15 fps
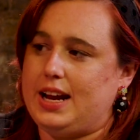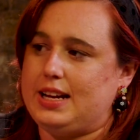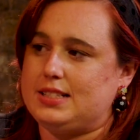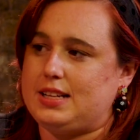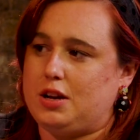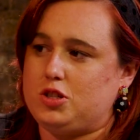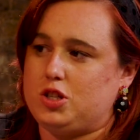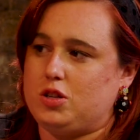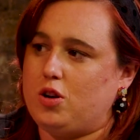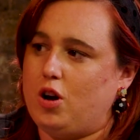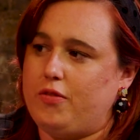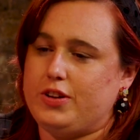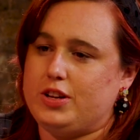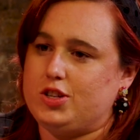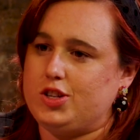is actually
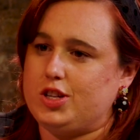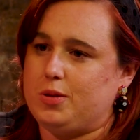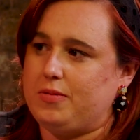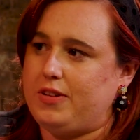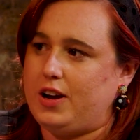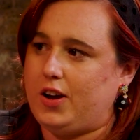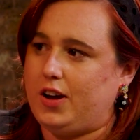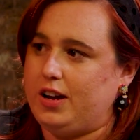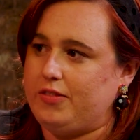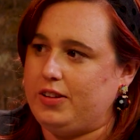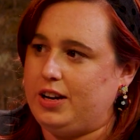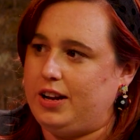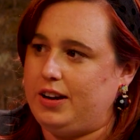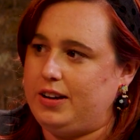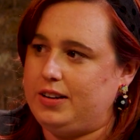nothing to do with our clothing
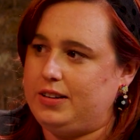line.